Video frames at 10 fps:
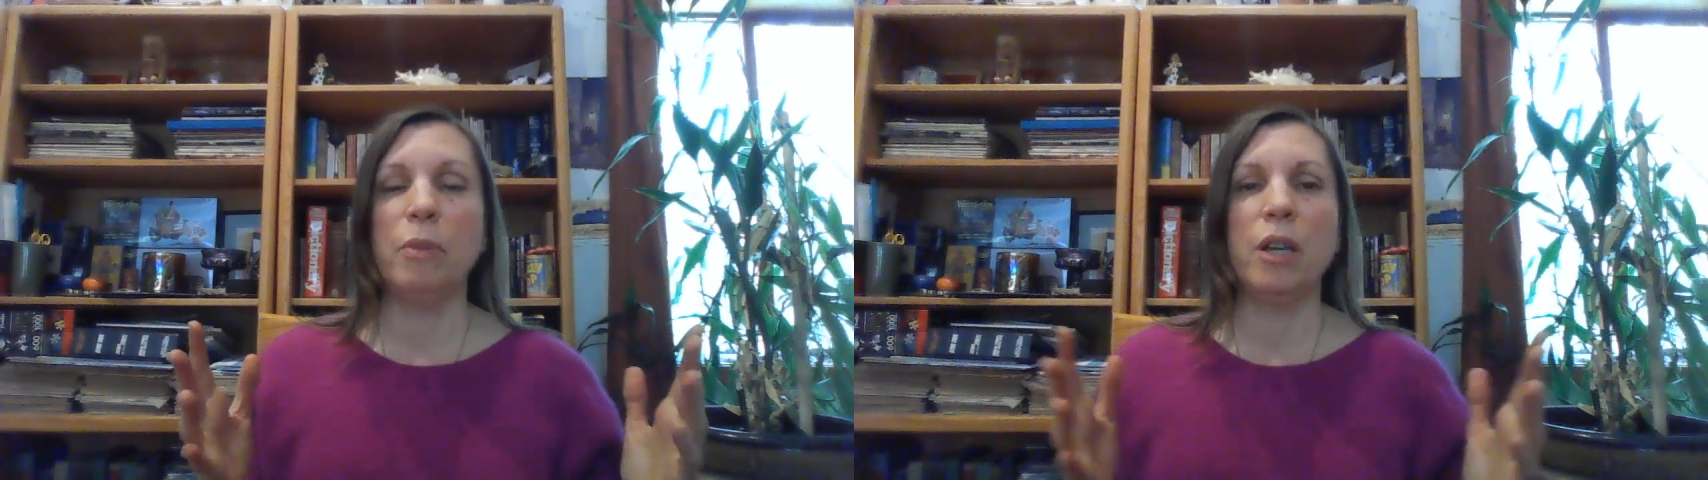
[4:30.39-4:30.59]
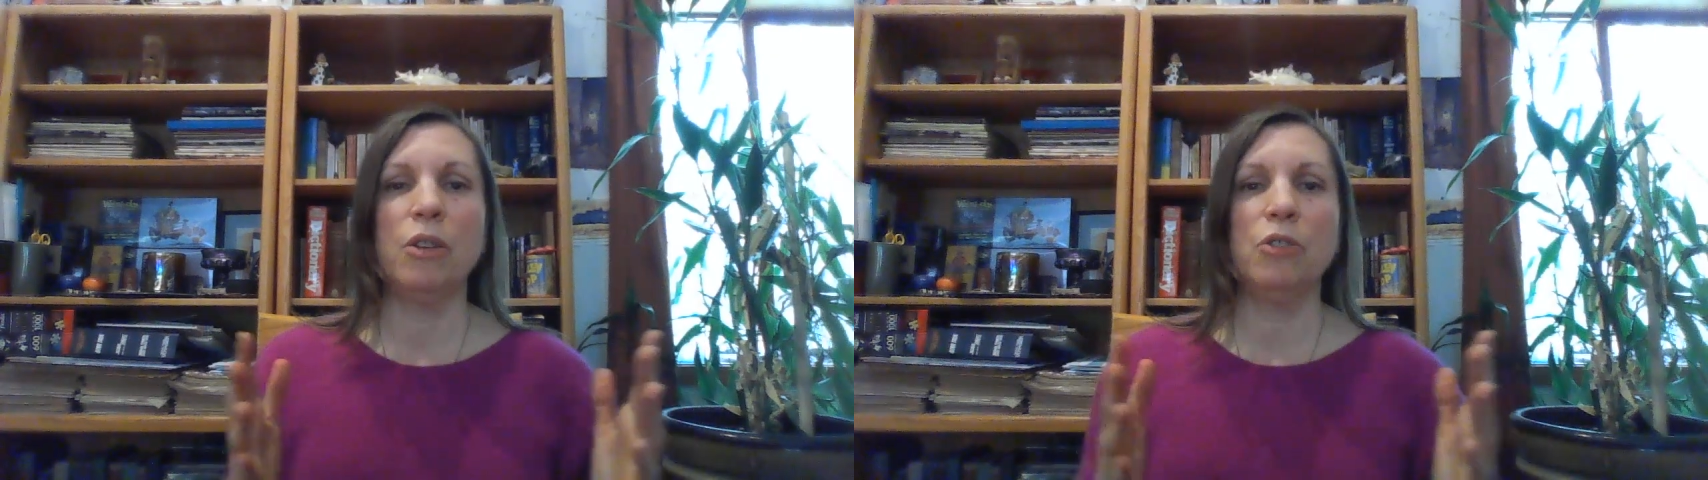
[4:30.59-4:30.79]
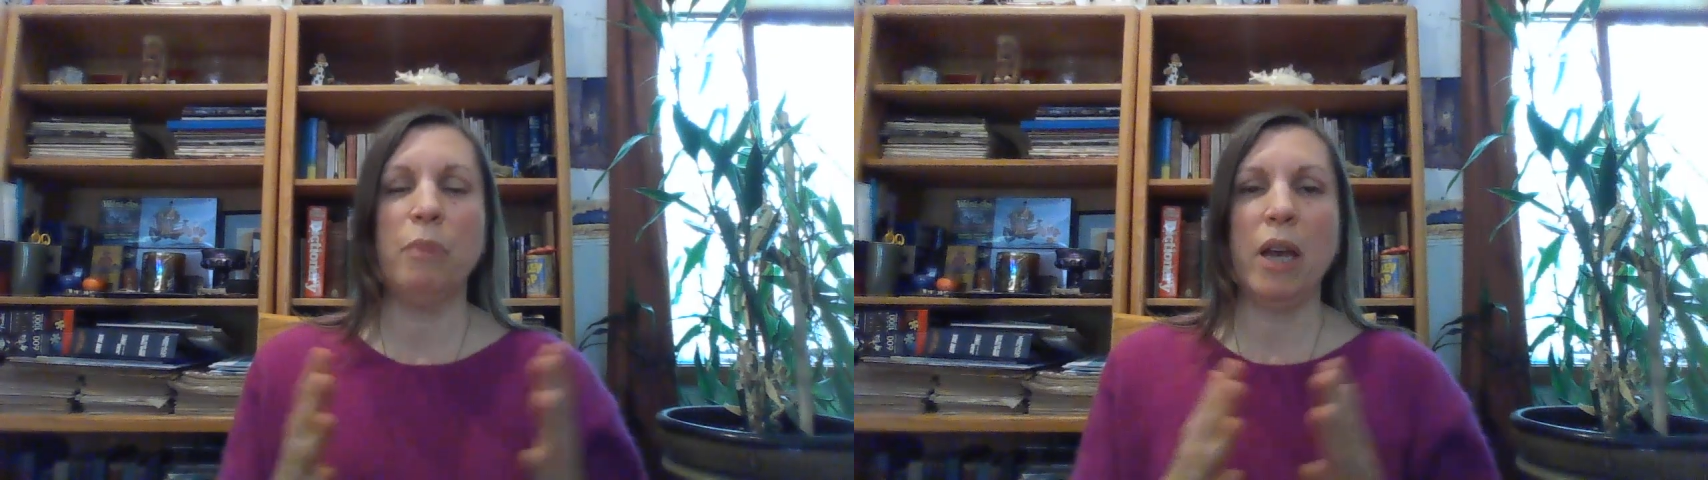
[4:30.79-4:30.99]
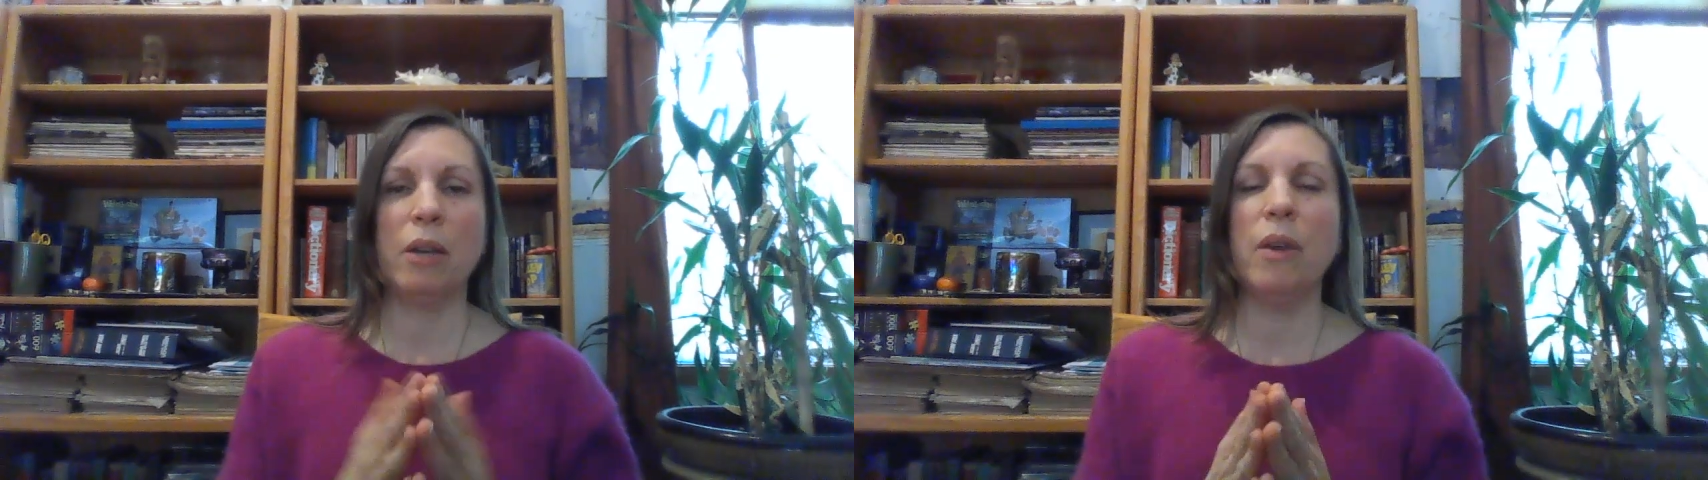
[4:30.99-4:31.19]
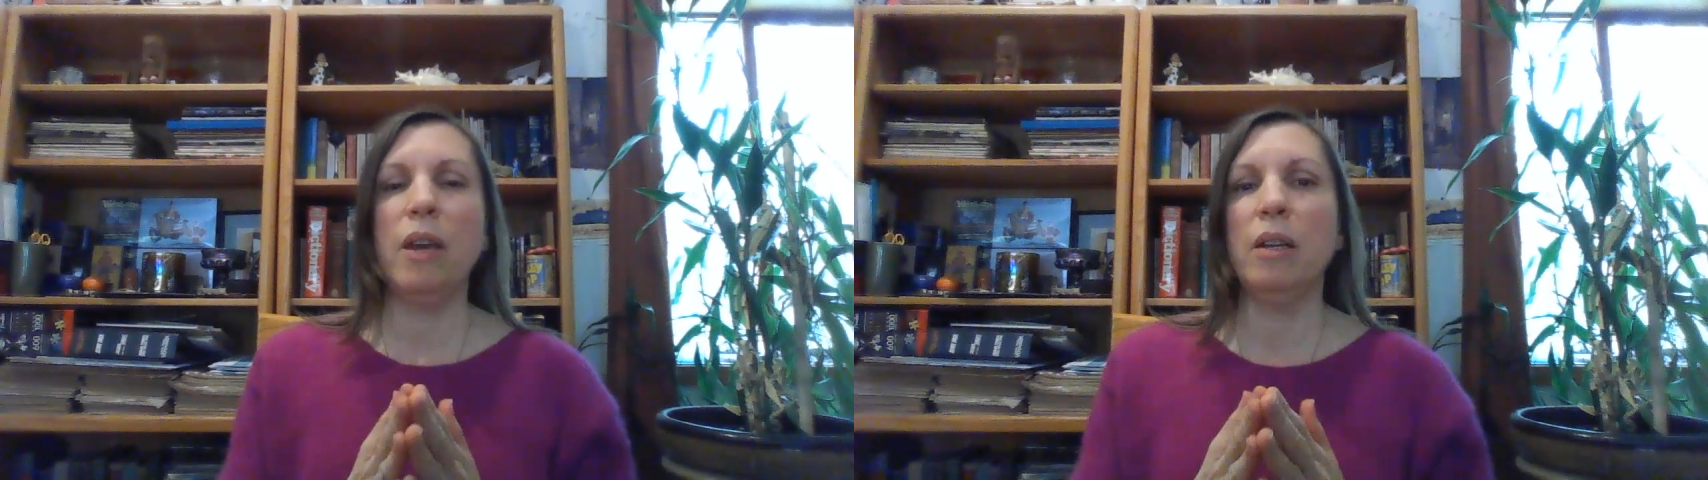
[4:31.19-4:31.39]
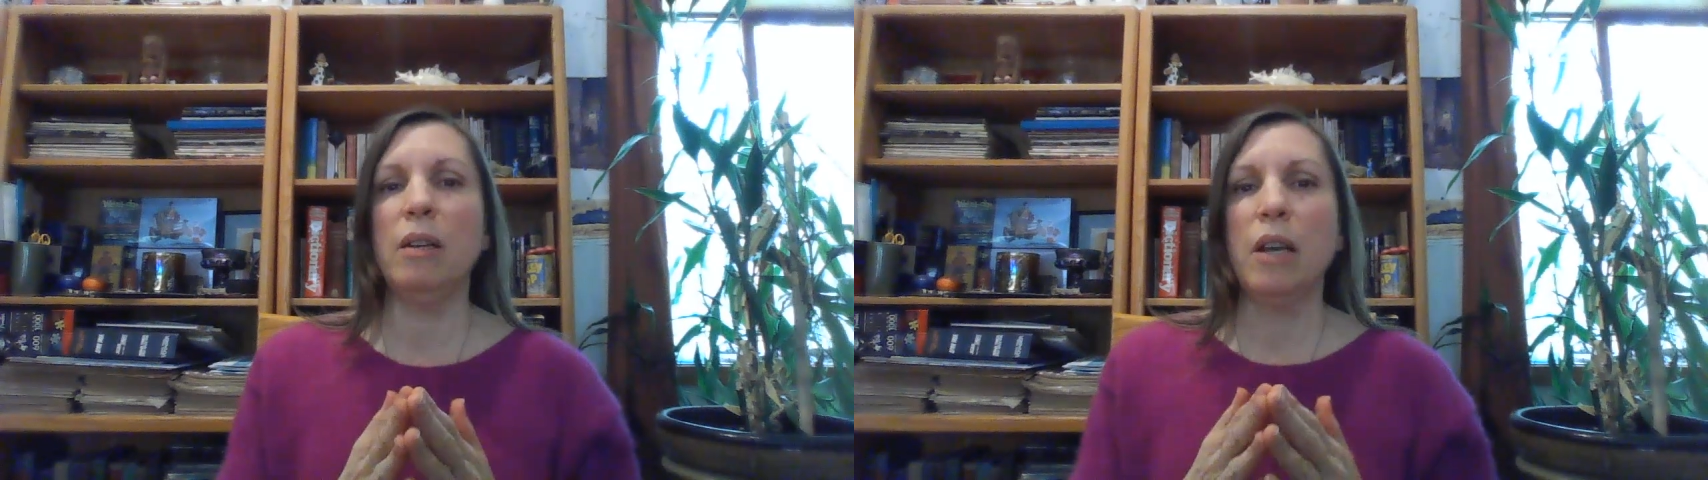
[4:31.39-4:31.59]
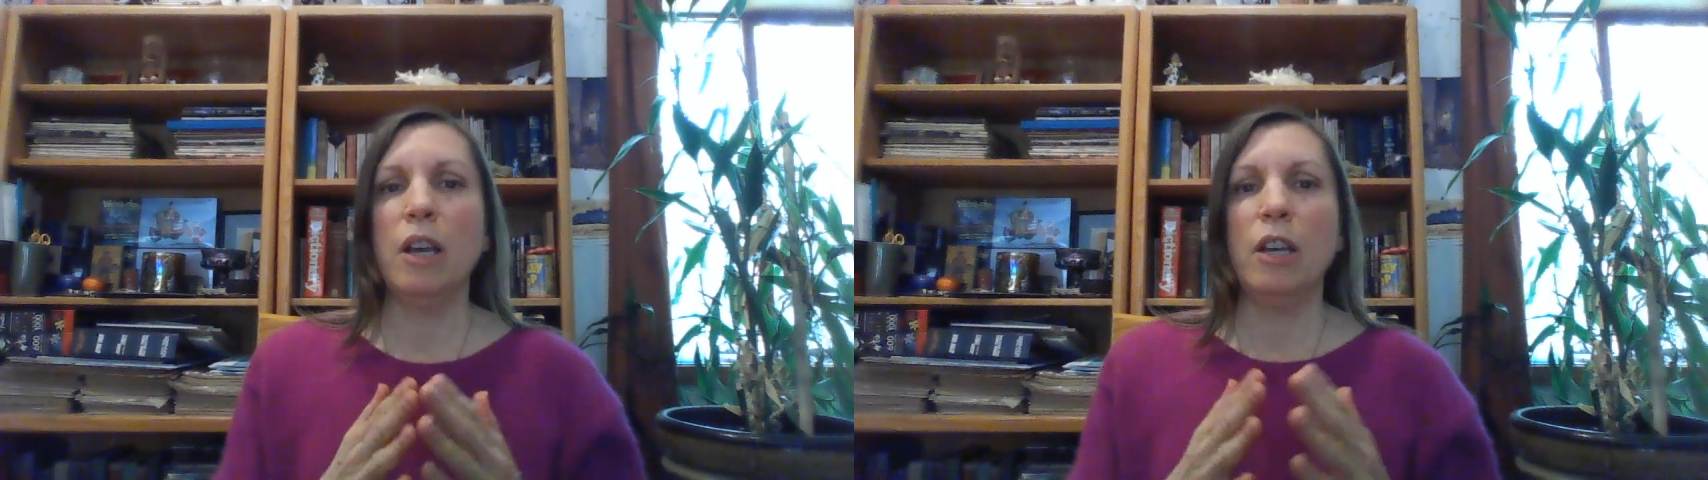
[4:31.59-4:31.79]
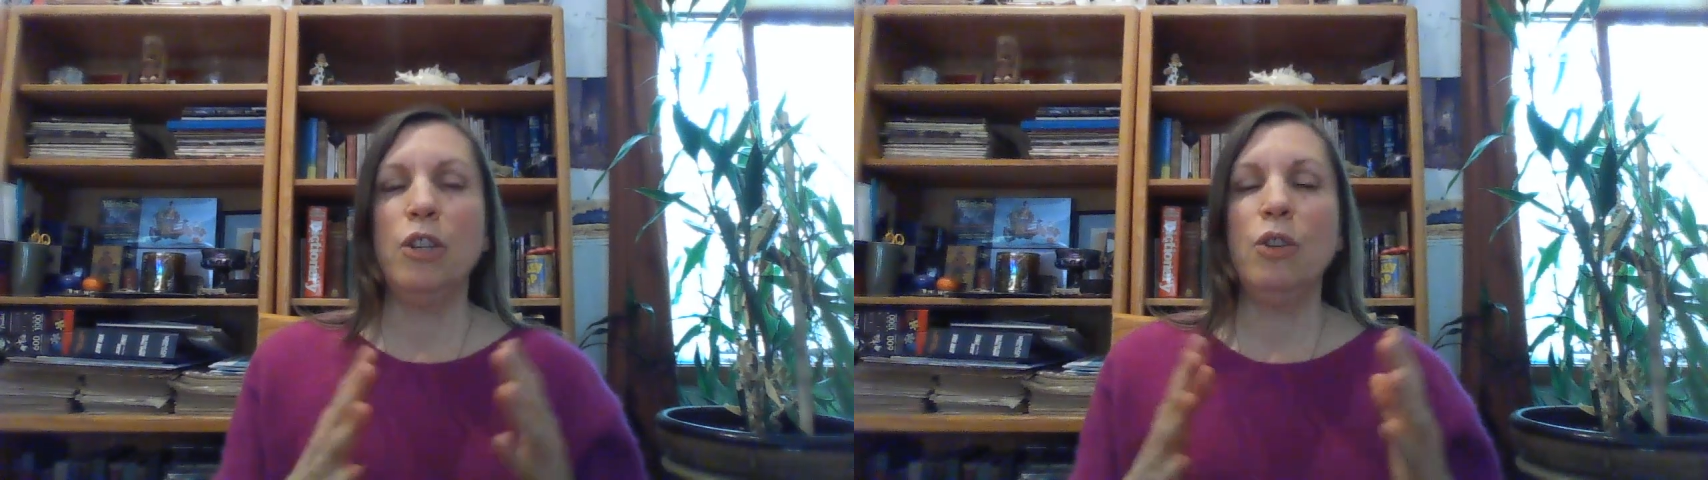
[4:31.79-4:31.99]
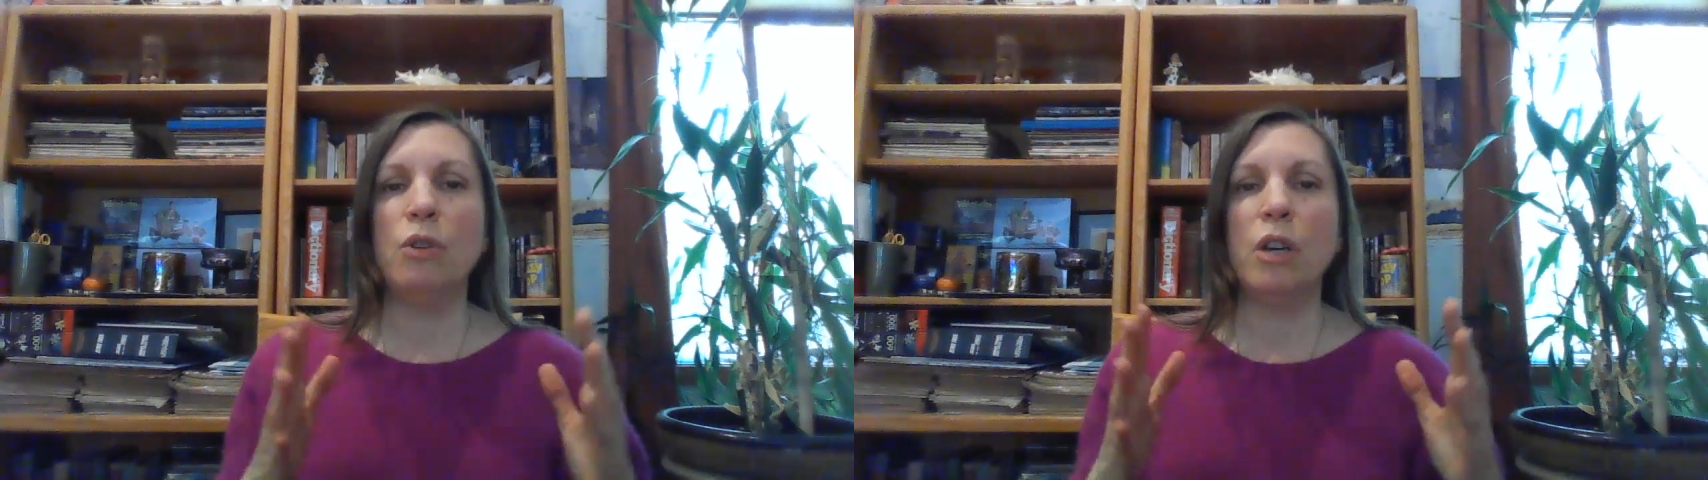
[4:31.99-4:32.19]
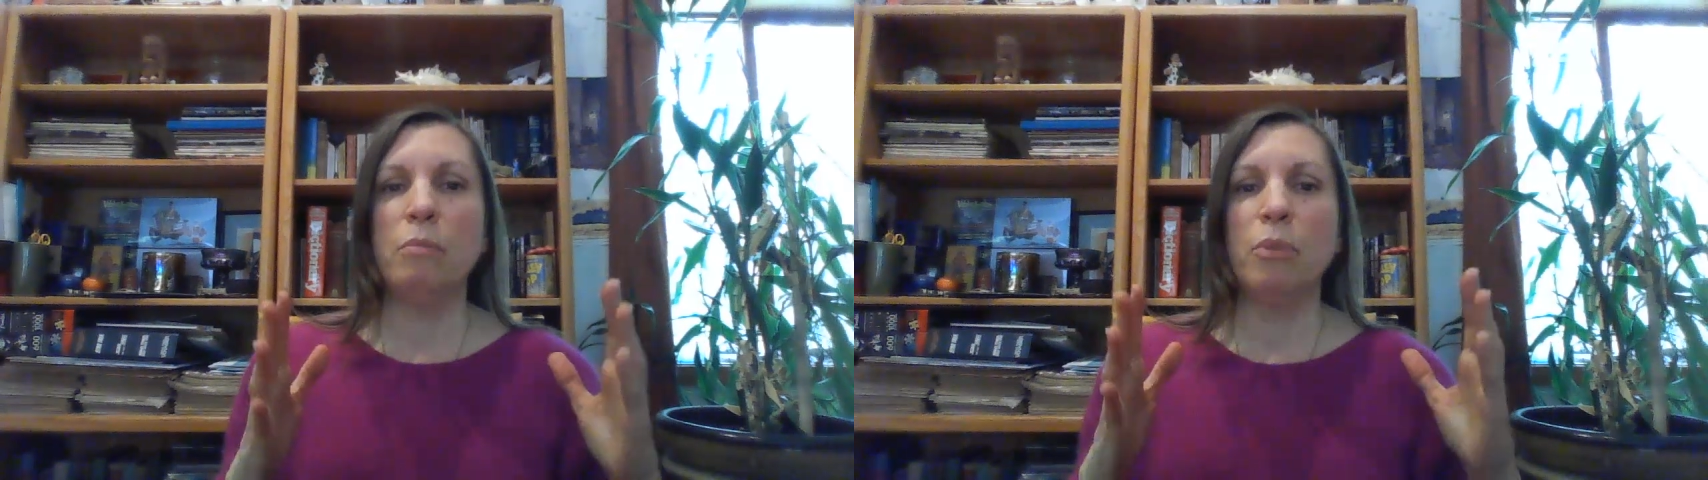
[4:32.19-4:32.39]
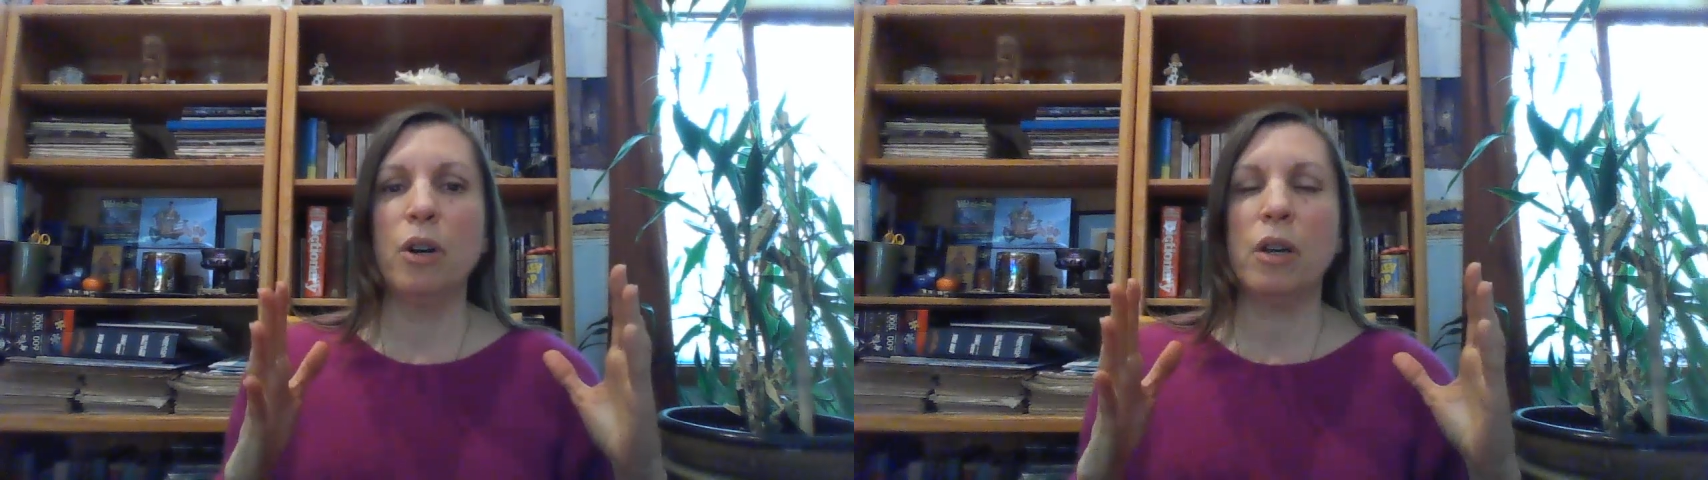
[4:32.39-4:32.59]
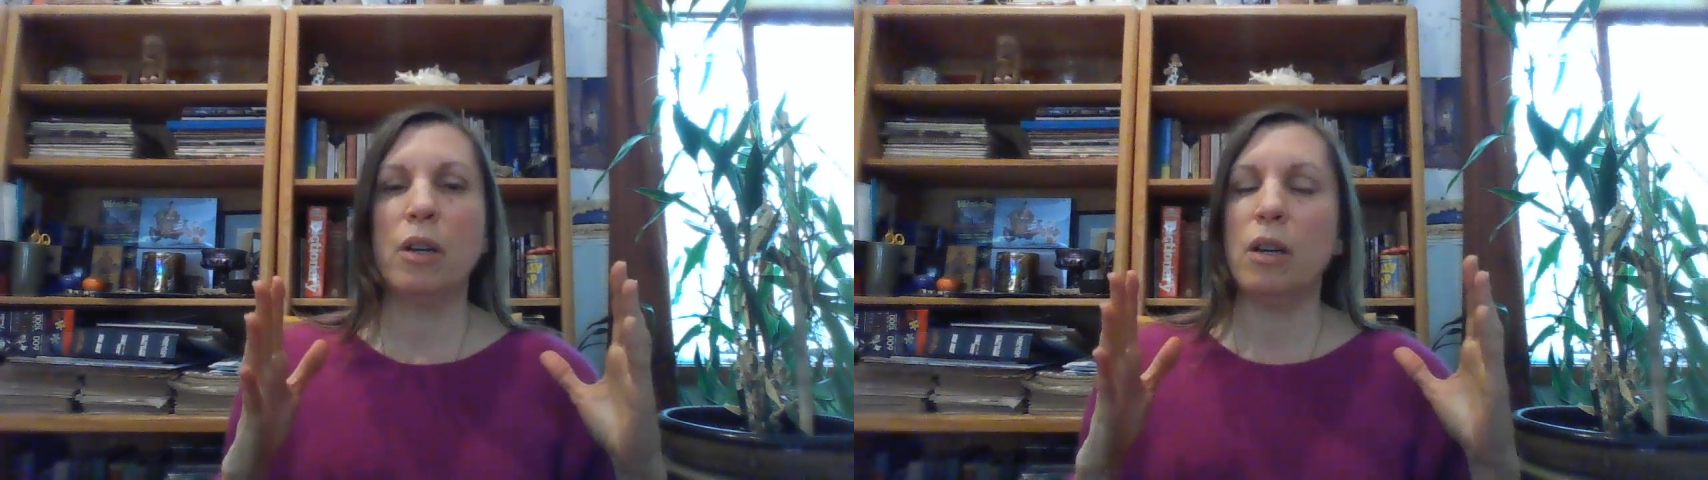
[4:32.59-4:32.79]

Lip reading: because back then you could book